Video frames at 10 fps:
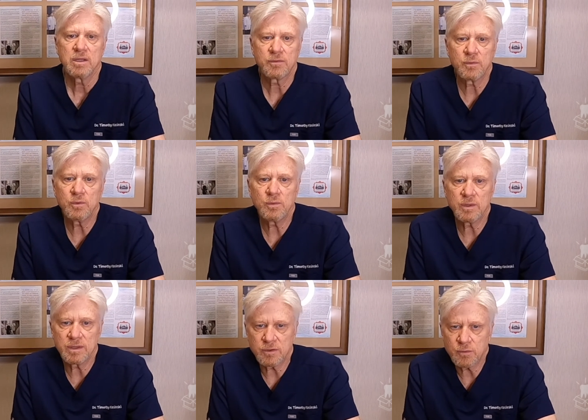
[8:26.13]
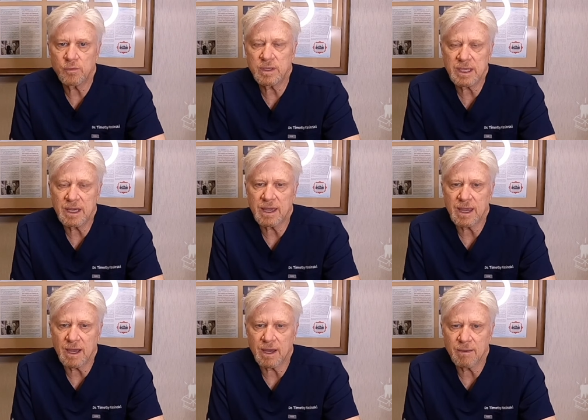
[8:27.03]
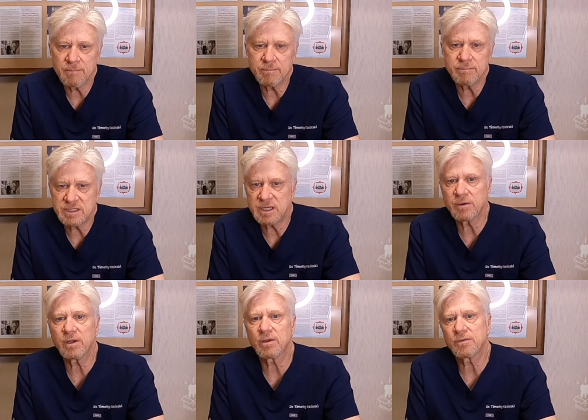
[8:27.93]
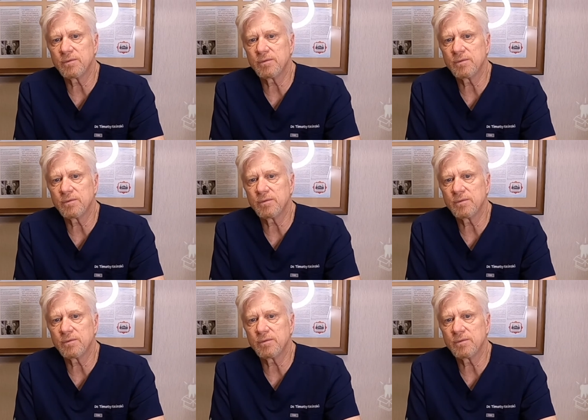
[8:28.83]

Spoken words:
the material,